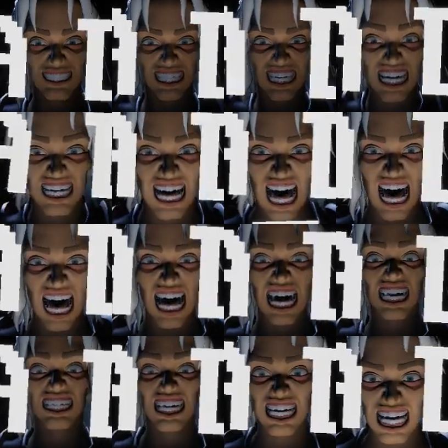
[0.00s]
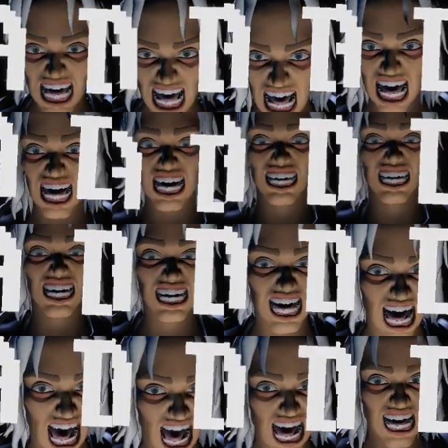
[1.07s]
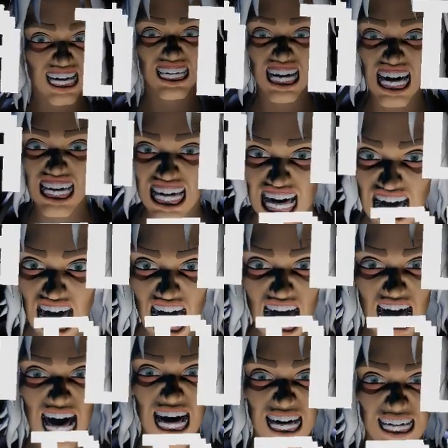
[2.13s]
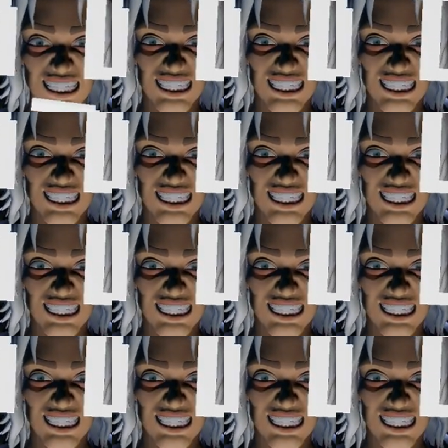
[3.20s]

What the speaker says: You die! You die! You die! You die!